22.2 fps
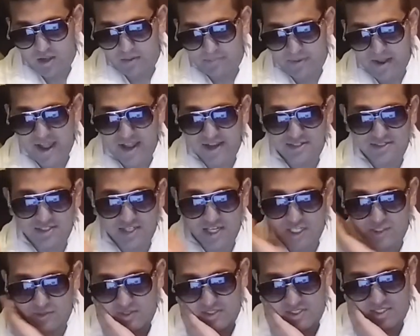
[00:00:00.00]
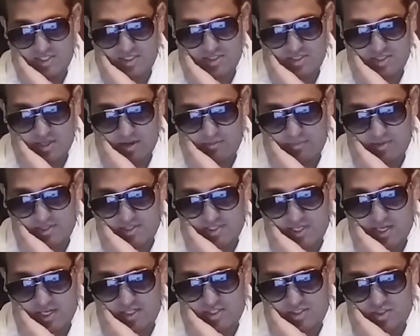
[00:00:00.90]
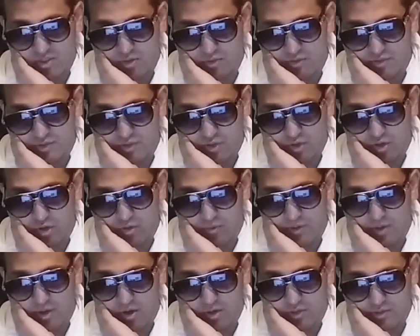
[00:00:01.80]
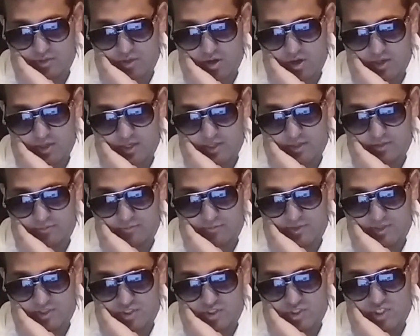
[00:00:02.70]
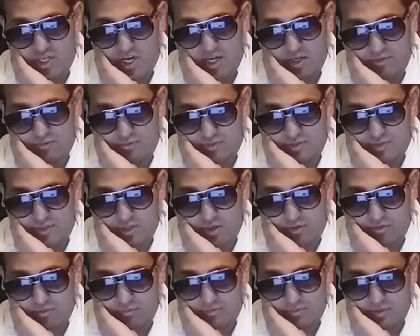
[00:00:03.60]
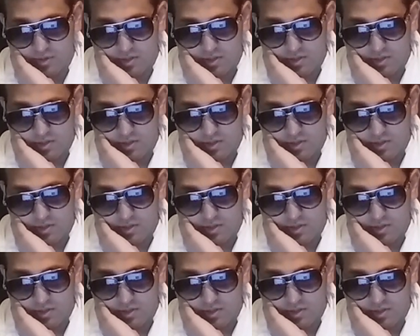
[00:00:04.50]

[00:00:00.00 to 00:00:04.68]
Backstage, we see Sami Zayn, Solo Sikoa are talking with Jey Uso.